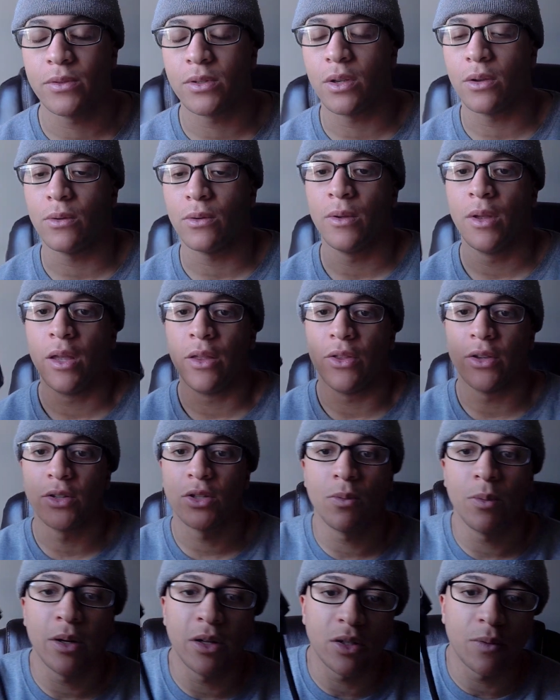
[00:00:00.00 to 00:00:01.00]
So
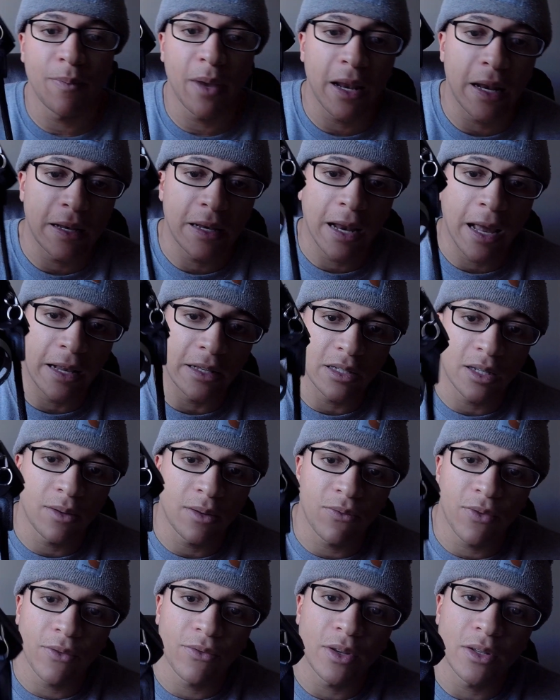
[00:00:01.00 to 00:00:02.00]
this one is made in
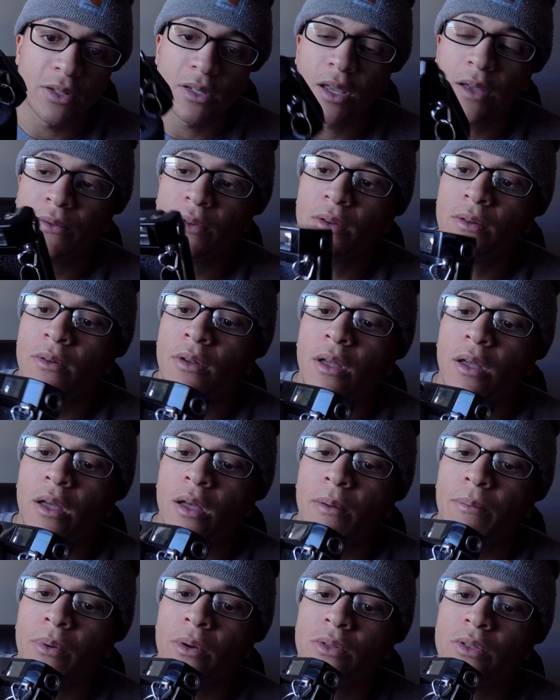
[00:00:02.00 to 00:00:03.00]

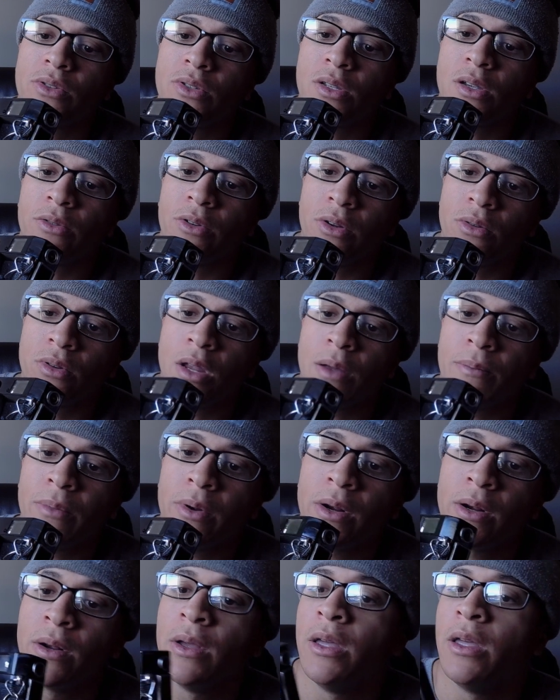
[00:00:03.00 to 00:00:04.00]
1957 per the serial
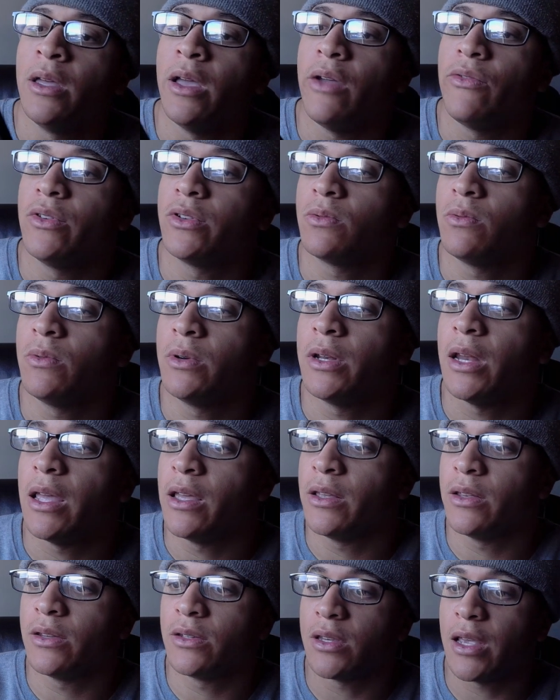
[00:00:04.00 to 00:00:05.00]
number, and this one
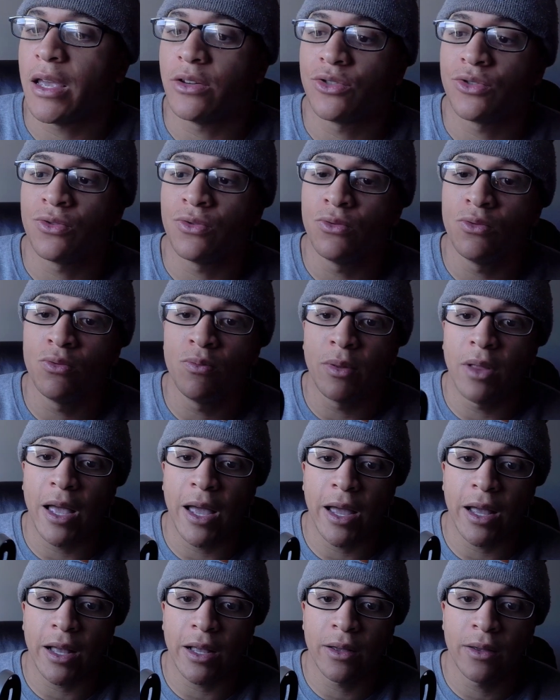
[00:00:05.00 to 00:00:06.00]
is a true
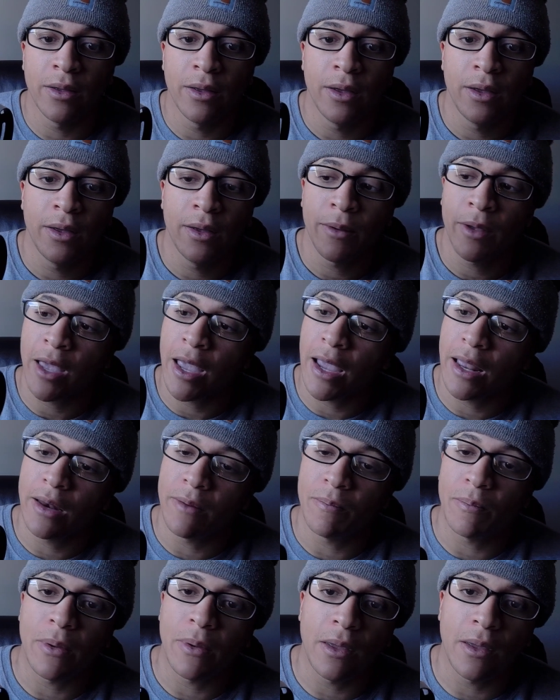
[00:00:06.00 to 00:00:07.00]
black
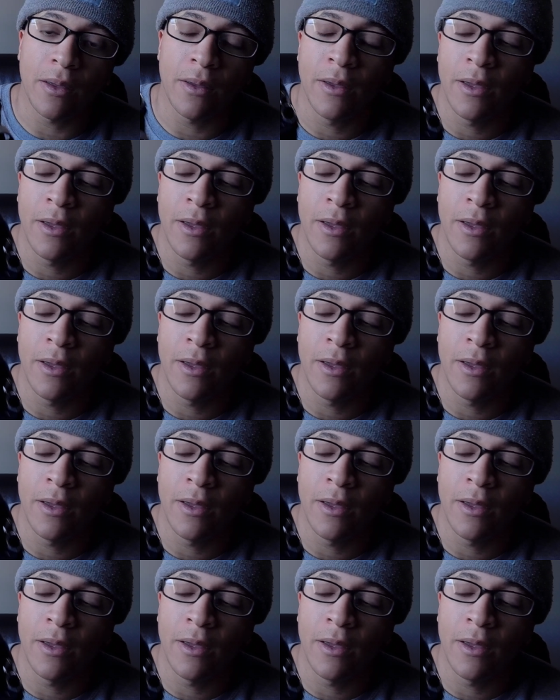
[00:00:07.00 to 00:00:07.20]
Canon P.